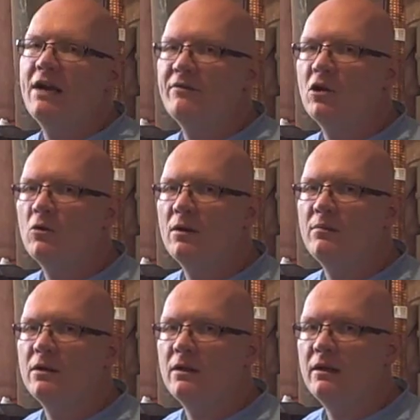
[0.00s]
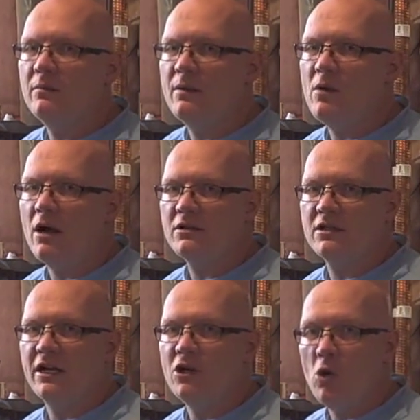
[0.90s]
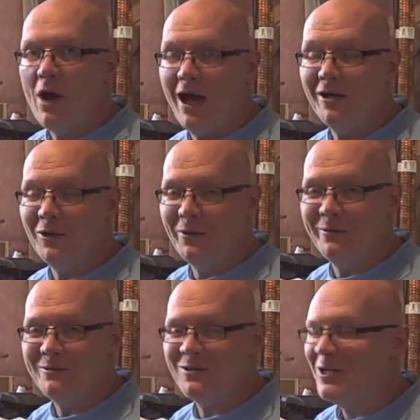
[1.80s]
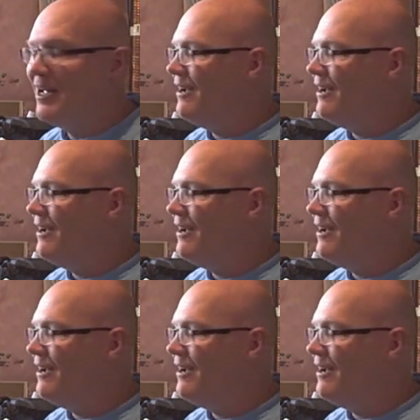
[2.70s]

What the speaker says: having equipment in my box that I know how to use,